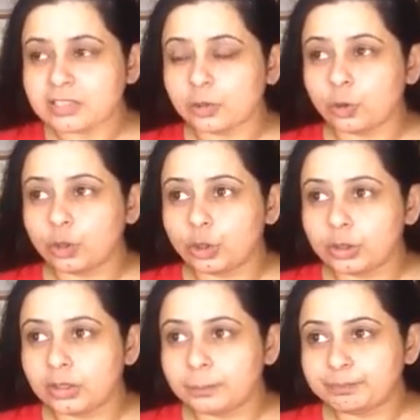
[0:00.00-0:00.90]

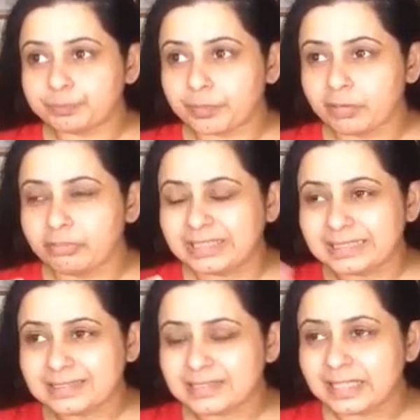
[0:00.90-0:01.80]
So with
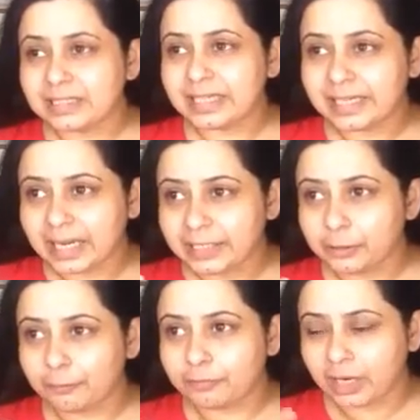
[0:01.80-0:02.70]
this thing, they
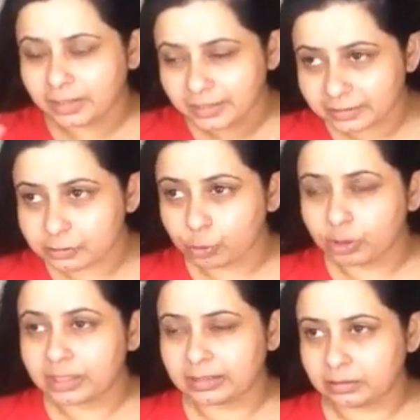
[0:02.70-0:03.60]
kind of
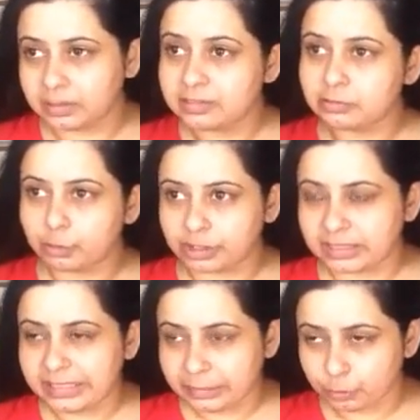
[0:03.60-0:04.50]
understood that this is what
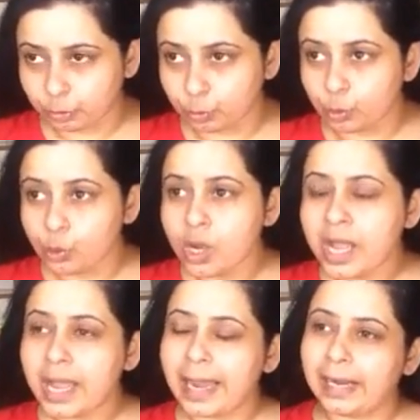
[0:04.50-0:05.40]
they need to do,
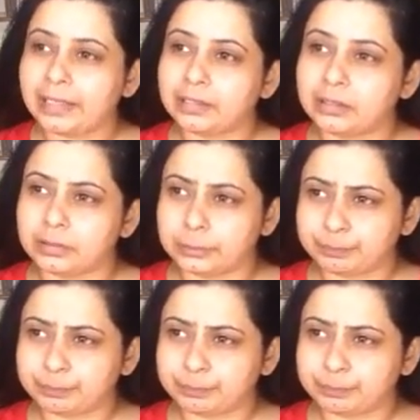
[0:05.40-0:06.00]
and